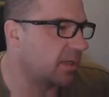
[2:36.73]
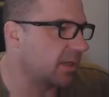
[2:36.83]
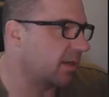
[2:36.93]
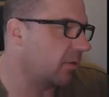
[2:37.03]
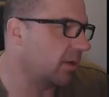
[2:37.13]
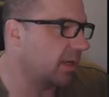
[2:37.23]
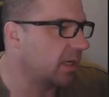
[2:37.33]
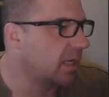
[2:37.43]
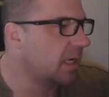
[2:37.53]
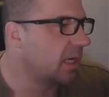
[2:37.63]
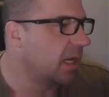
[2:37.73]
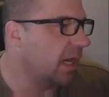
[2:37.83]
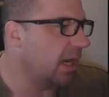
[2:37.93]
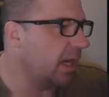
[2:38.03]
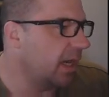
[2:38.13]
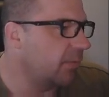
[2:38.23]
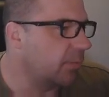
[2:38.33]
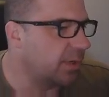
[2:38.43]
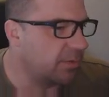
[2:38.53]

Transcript: click on it. And when